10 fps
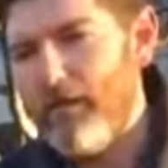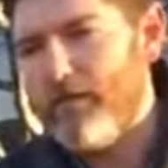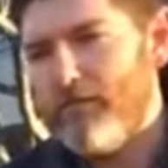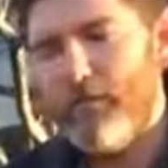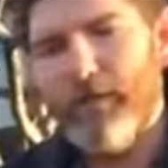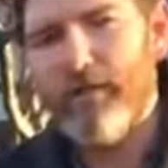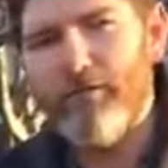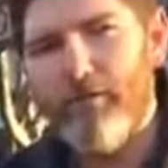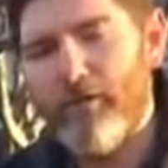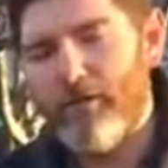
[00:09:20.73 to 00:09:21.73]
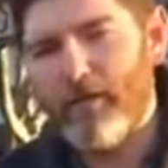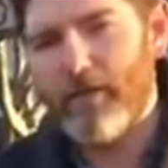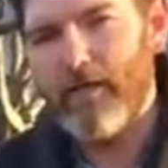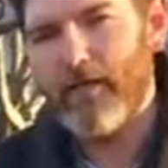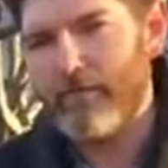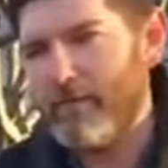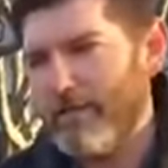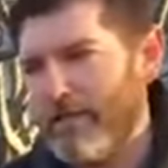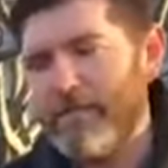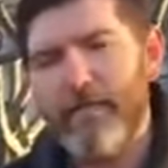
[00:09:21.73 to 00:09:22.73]
we have a growing economy
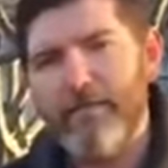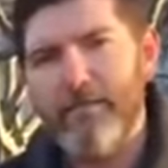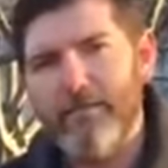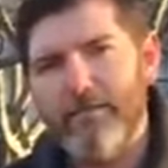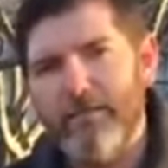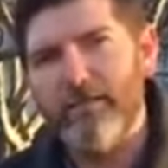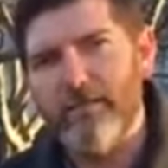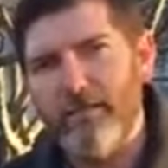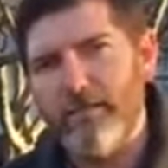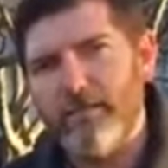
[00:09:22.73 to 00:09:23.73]
in southeastern Kentucky.